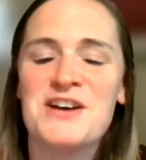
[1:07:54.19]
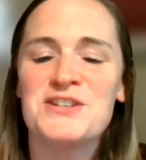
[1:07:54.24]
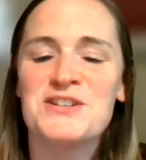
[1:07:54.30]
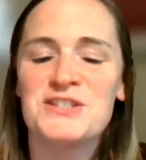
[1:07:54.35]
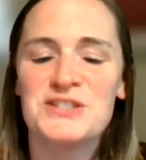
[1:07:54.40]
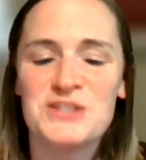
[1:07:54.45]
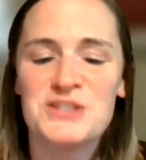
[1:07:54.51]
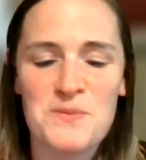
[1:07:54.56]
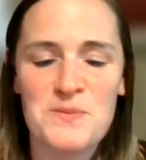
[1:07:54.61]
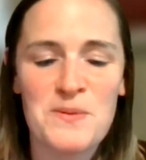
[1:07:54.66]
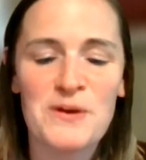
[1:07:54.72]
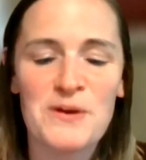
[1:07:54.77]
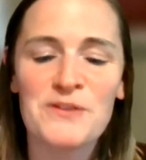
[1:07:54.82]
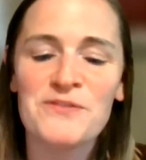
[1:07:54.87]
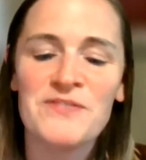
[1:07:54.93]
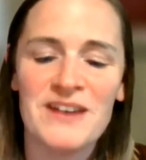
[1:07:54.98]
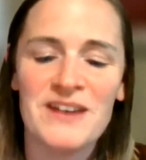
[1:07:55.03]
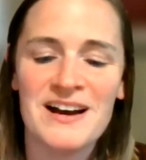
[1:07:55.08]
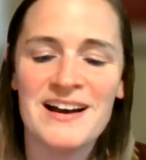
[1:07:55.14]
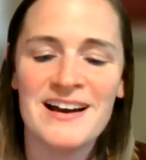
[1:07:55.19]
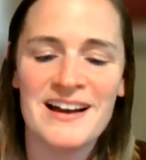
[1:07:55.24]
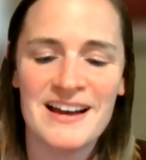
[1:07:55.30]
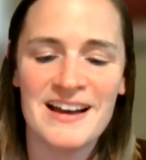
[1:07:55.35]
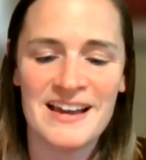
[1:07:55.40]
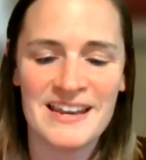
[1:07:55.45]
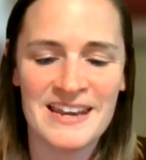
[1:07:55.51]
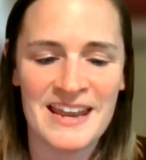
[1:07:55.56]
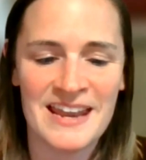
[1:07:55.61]
Super
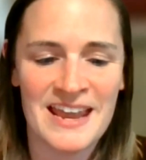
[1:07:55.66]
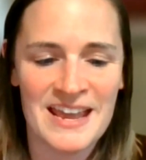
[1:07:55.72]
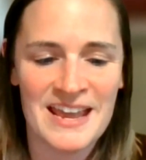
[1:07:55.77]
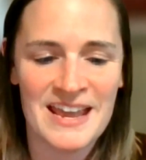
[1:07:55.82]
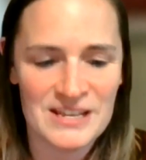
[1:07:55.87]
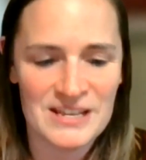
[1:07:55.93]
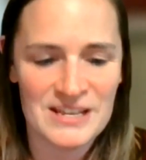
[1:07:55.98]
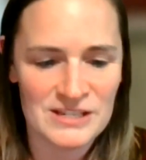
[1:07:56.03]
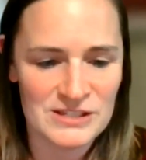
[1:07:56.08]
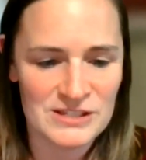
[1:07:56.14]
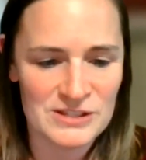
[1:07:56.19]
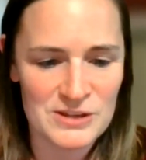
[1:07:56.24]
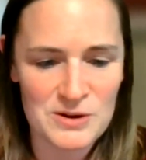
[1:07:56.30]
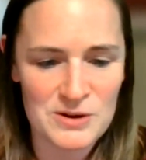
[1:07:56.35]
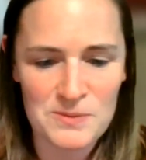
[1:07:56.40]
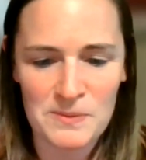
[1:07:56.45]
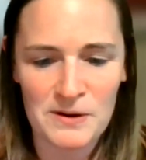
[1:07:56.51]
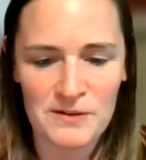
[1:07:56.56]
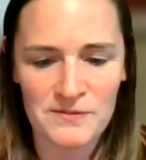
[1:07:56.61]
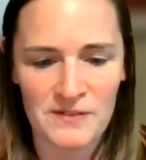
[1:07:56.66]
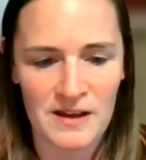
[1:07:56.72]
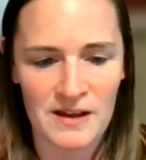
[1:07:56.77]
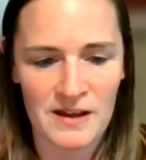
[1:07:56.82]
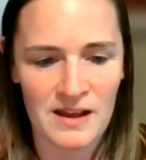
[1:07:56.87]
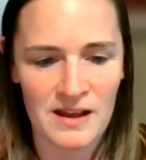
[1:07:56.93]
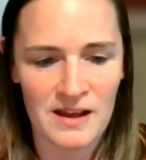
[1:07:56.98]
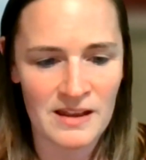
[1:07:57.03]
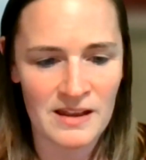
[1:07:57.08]
fun. Super
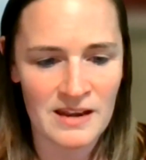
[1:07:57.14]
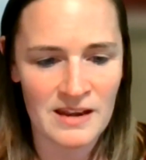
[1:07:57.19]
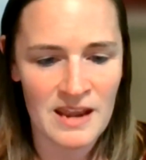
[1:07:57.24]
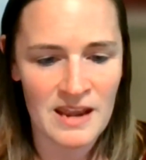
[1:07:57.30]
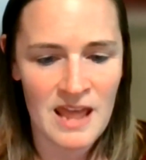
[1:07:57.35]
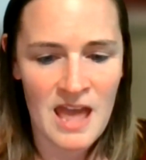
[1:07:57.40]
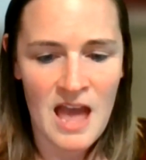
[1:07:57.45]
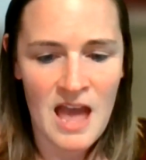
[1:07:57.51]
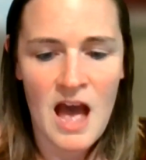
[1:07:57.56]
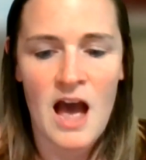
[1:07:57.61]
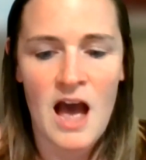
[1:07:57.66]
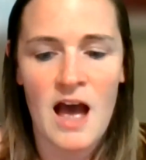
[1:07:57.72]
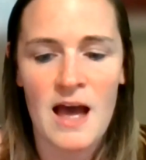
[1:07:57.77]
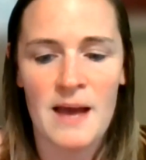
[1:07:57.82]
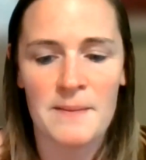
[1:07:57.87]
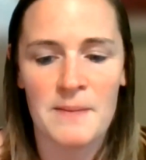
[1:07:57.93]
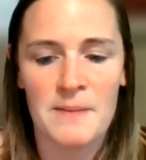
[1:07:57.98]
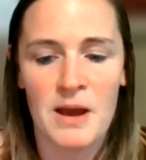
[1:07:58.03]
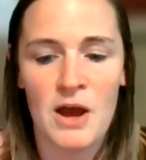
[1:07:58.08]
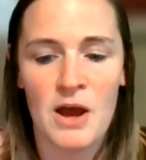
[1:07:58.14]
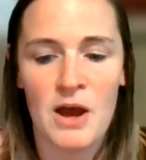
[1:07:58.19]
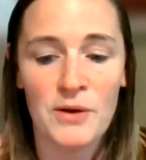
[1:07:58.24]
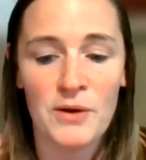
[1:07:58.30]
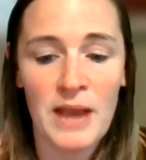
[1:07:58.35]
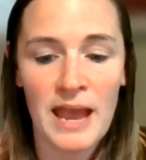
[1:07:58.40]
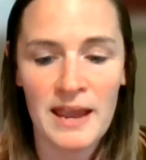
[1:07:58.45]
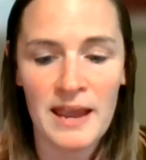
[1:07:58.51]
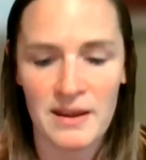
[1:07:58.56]
fun.
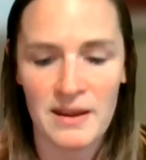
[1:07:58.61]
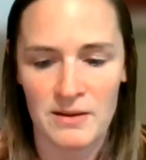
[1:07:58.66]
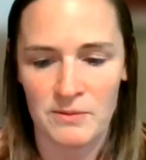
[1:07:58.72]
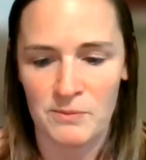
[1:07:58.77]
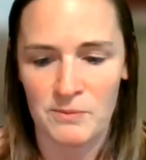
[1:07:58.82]
Okay.